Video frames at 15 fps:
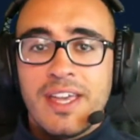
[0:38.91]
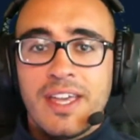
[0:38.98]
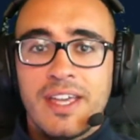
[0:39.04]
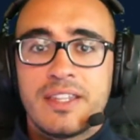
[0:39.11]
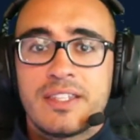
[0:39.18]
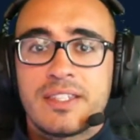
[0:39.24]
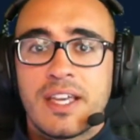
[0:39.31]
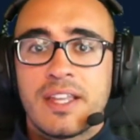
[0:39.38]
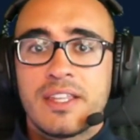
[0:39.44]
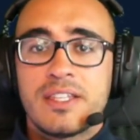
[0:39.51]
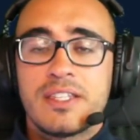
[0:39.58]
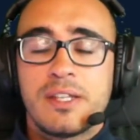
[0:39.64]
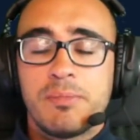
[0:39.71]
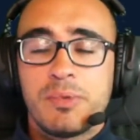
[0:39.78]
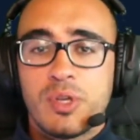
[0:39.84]
It's a
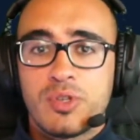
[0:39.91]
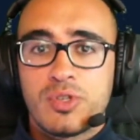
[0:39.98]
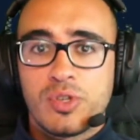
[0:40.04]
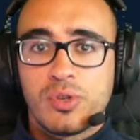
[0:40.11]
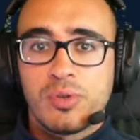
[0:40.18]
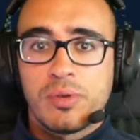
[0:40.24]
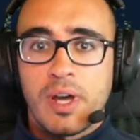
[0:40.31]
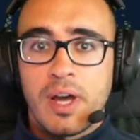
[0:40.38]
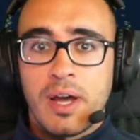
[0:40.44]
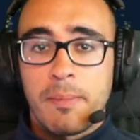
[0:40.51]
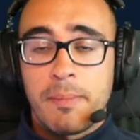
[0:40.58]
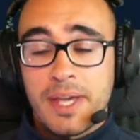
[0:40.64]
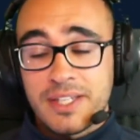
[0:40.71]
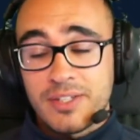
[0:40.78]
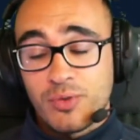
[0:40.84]
distribution
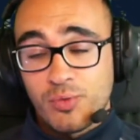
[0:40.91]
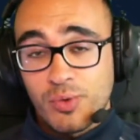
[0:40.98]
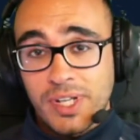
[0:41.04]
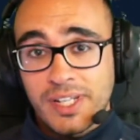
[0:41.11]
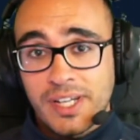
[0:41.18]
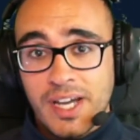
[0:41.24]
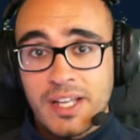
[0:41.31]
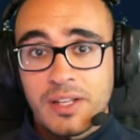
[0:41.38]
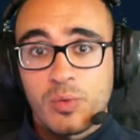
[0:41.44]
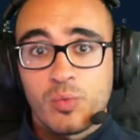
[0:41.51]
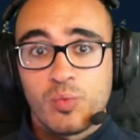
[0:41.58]
based on Red Hat,